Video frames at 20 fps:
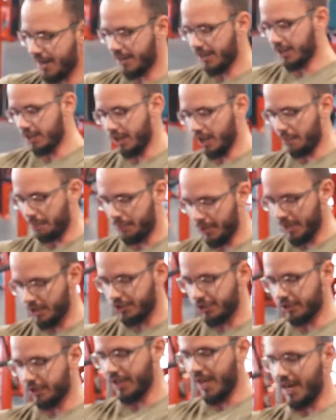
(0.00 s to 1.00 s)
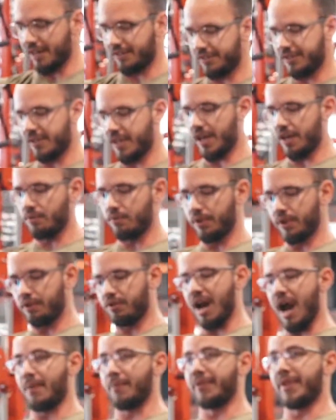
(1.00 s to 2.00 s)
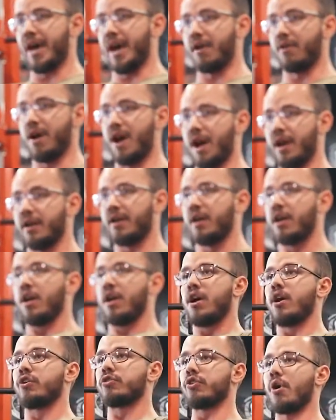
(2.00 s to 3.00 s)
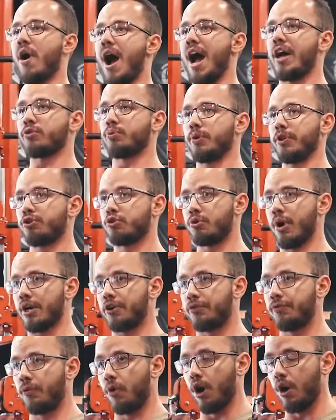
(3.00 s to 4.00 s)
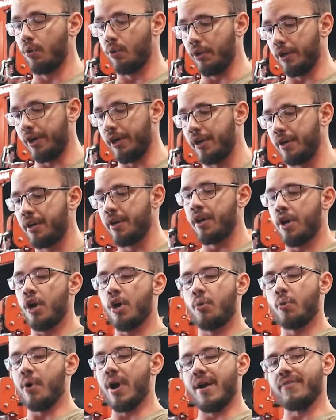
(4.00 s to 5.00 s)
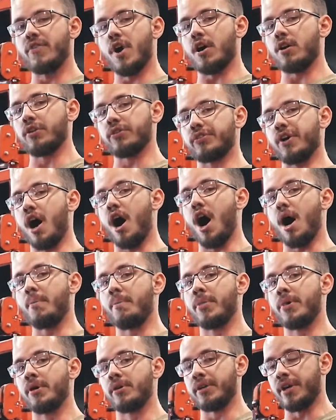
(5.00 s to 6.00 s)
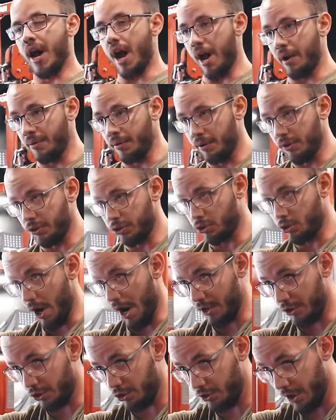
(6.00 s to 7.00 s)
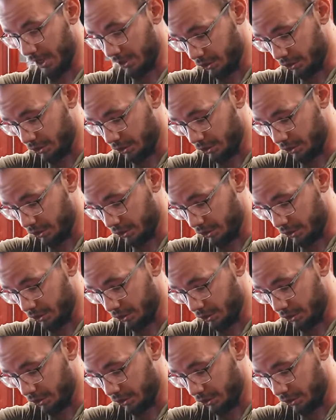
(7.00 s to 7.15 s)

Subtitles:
and you're gonna pinch your legs together, really grabbing that, right? So as we stretch forward, we have knuckles up, okay? Stretch, stretch,